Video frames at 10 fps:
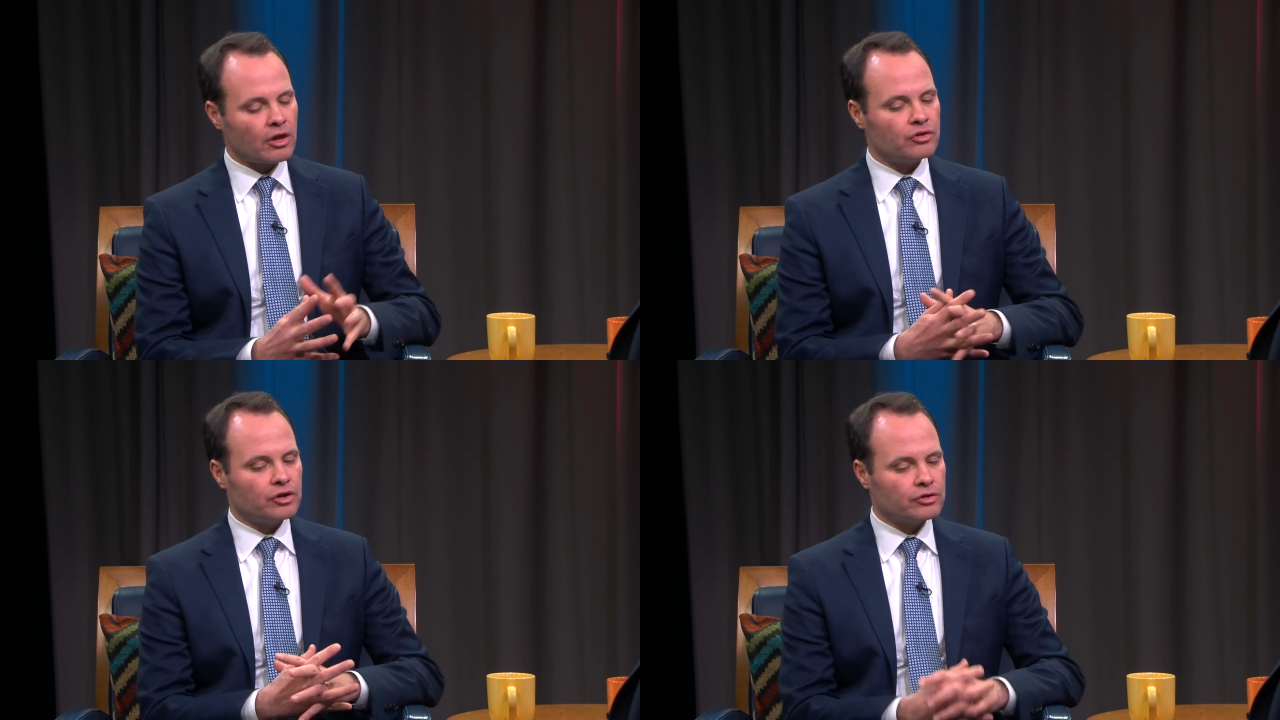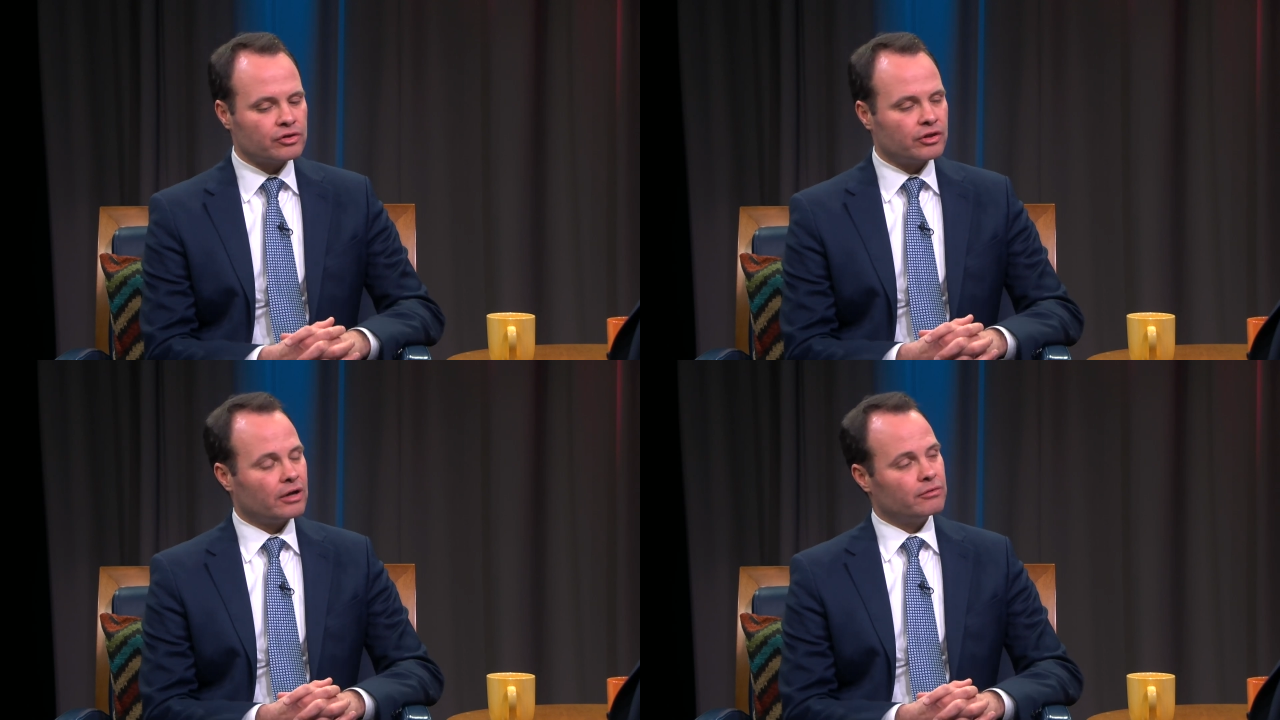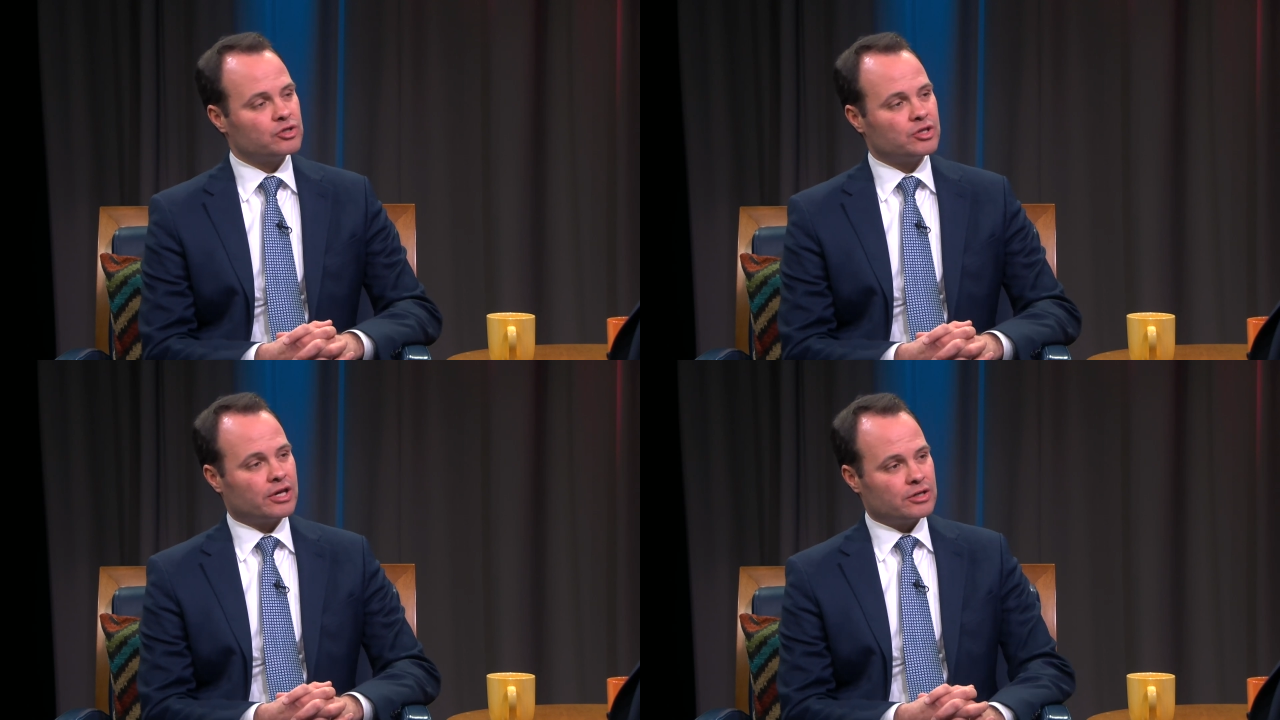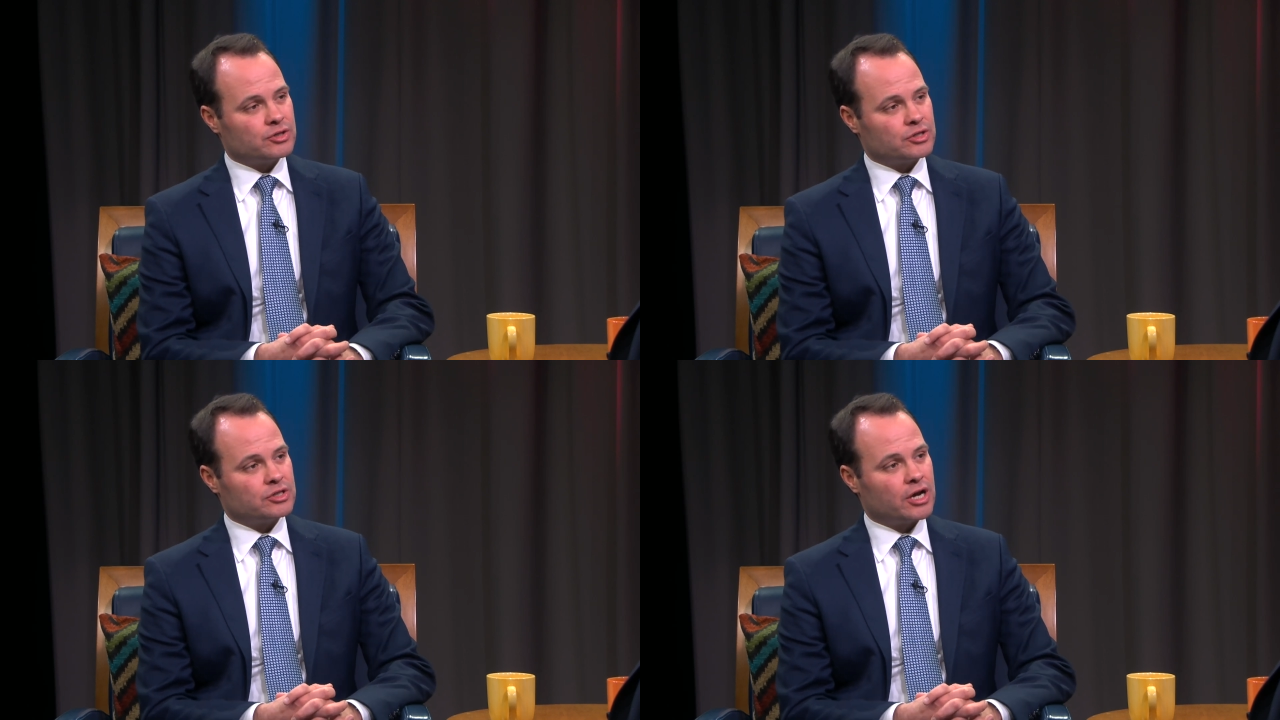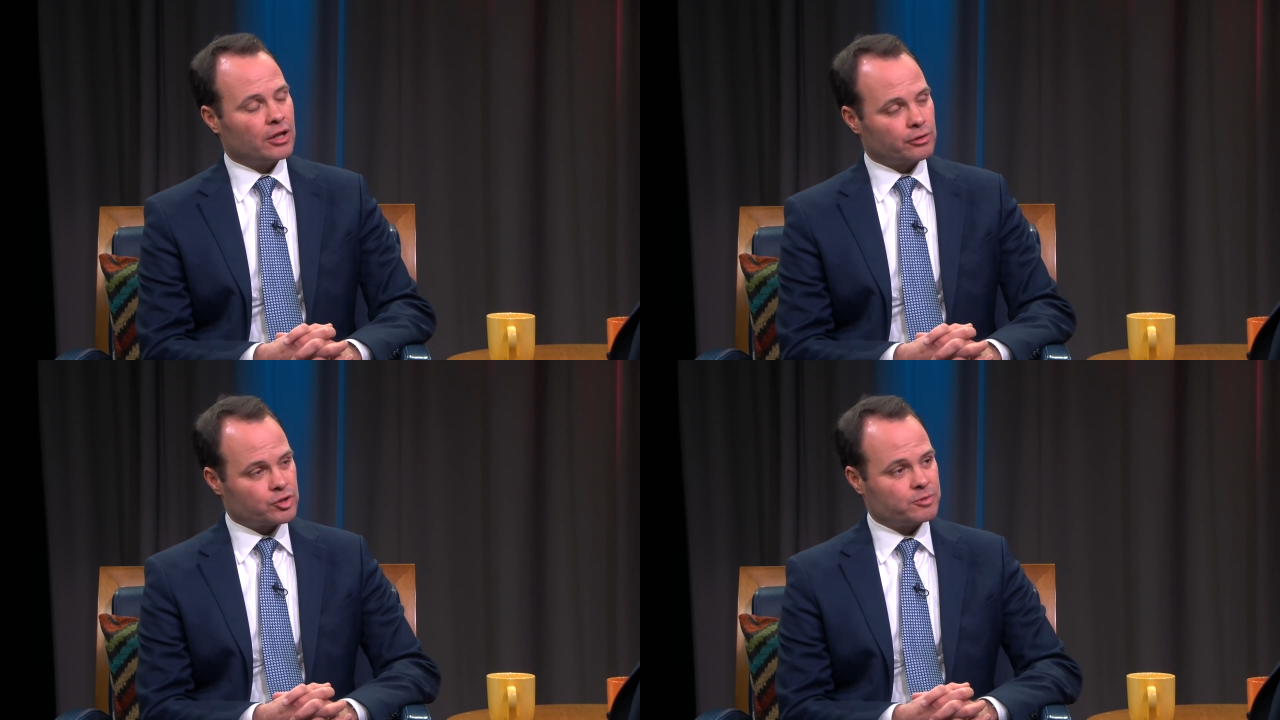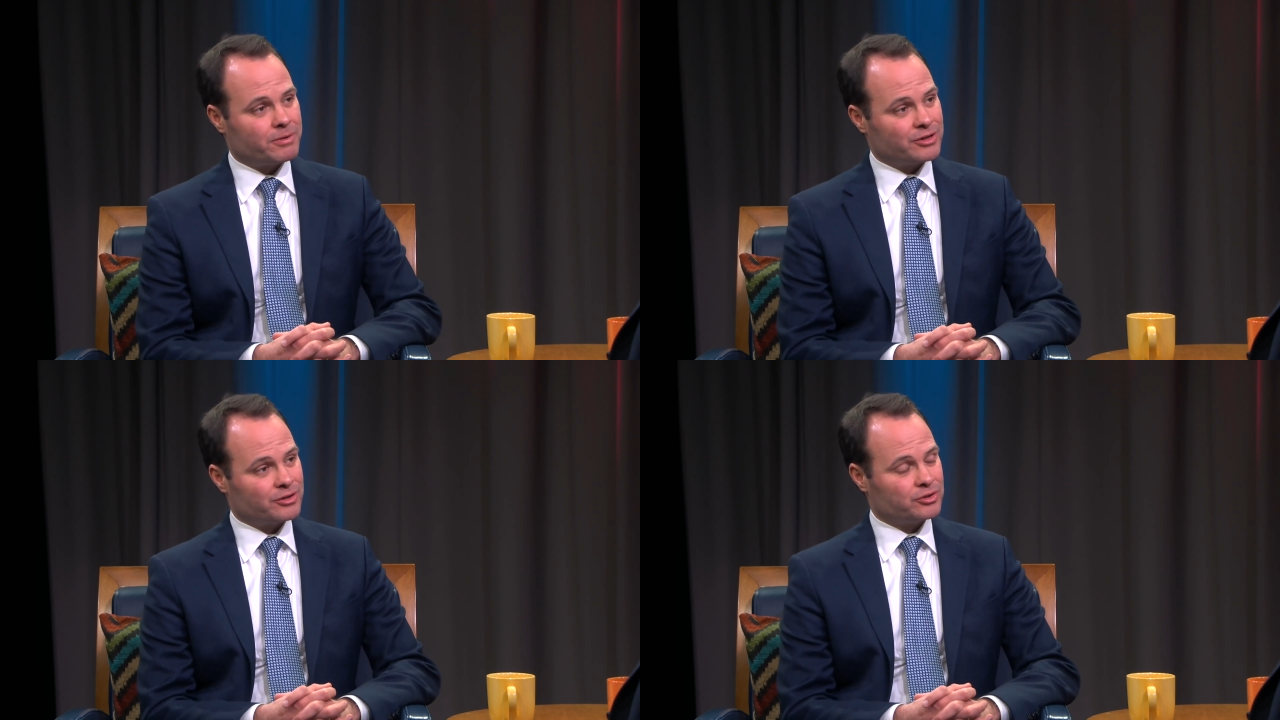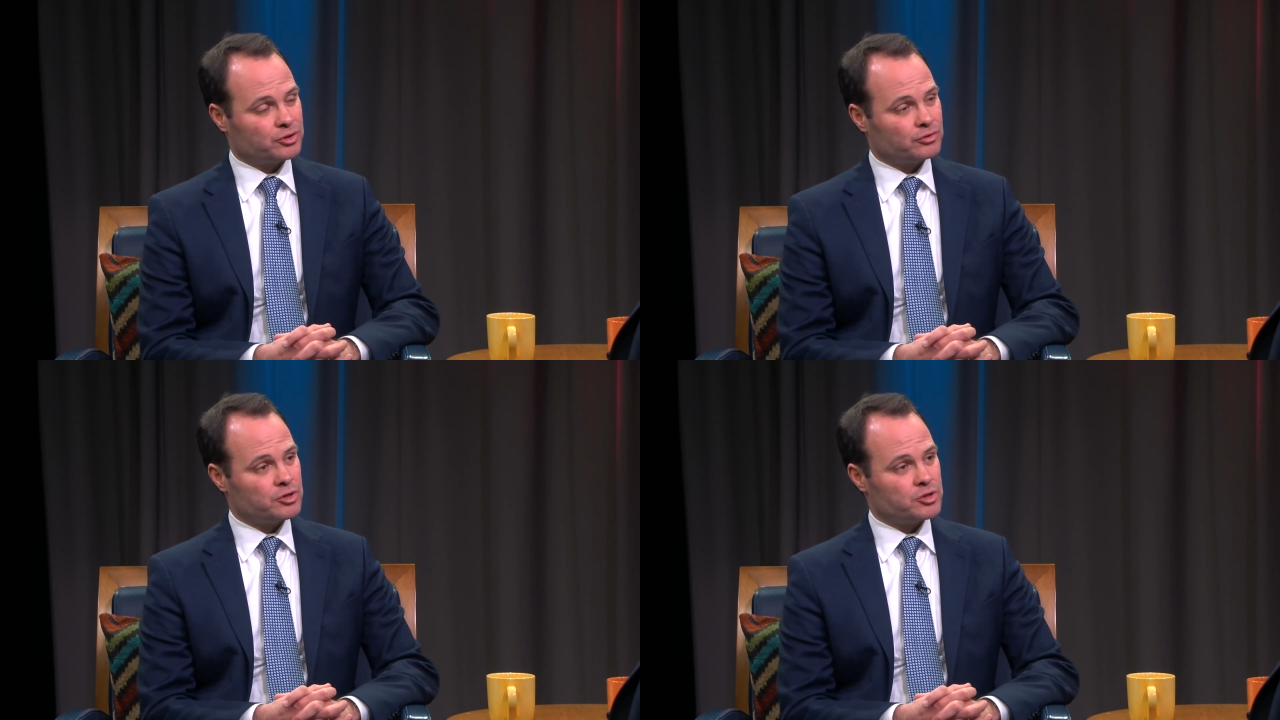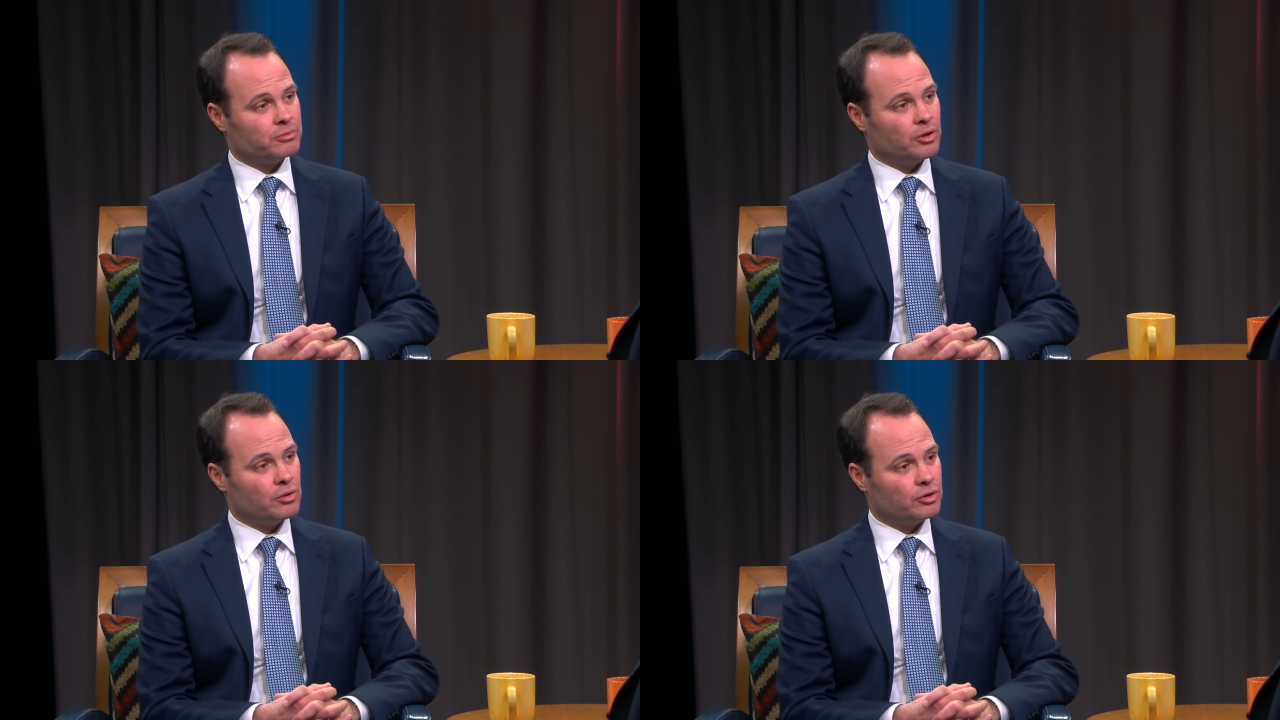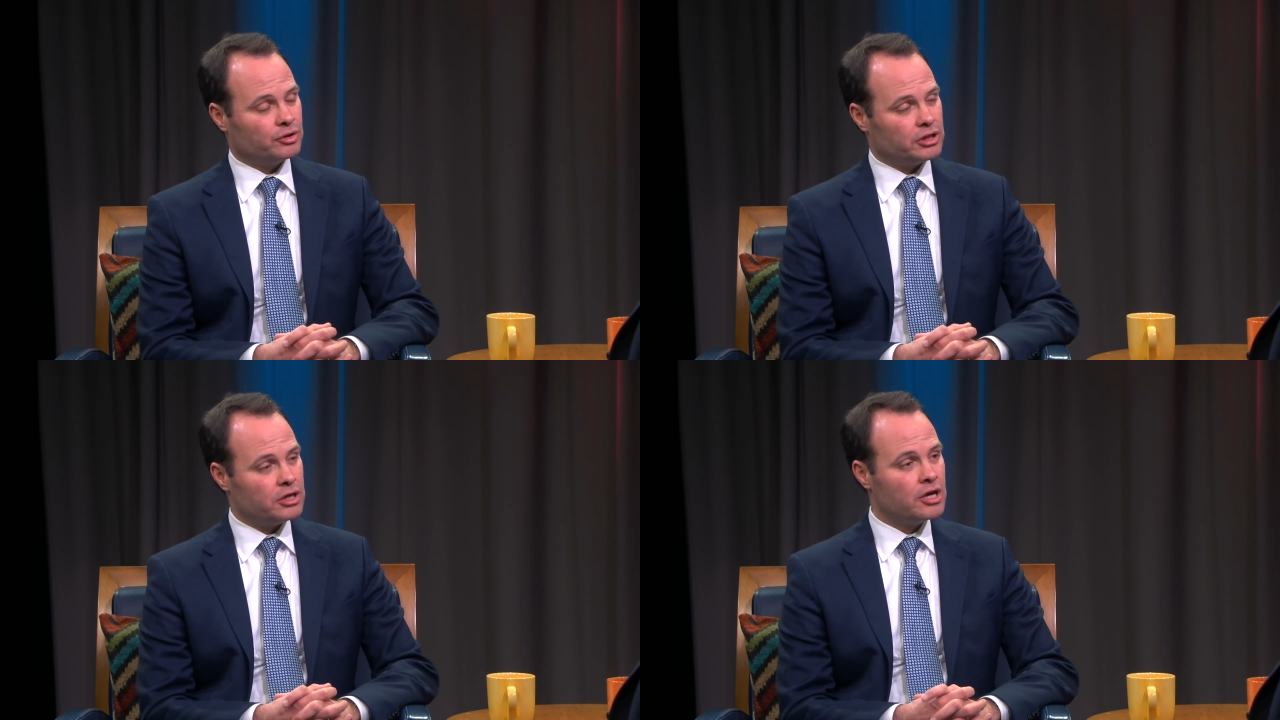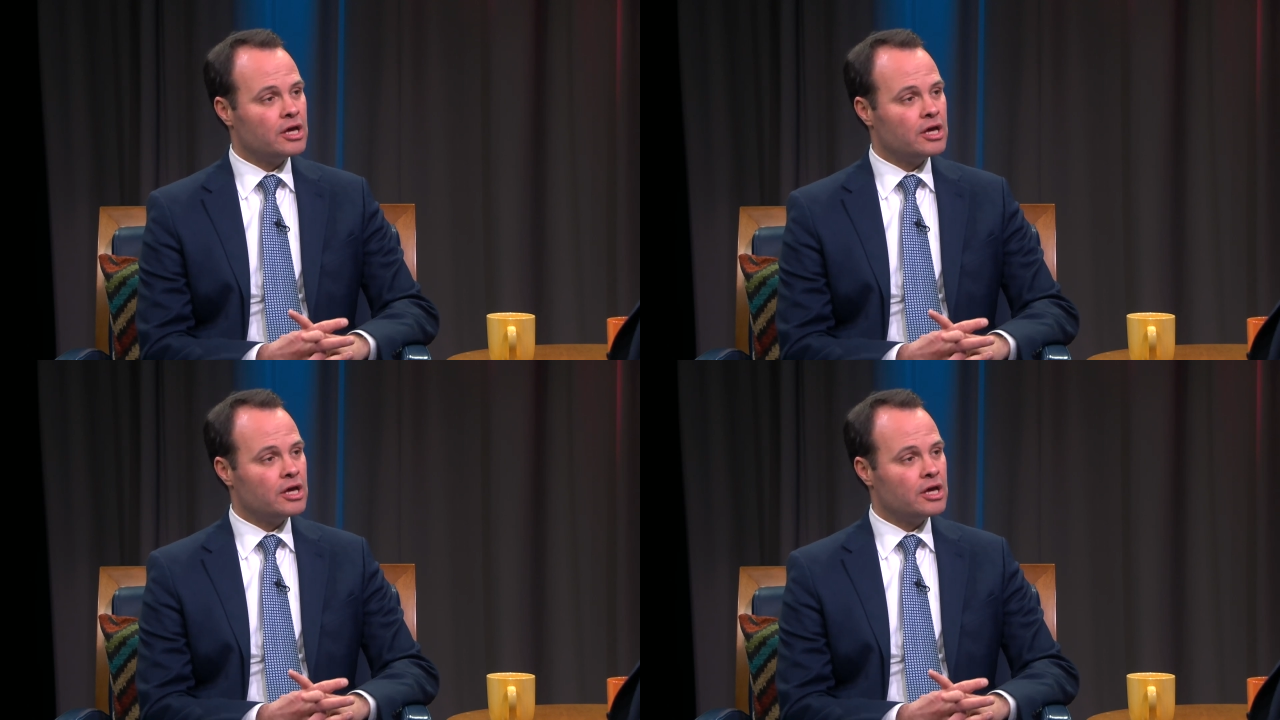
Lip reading: The other thing I would say is a dollar spent on tourism locally,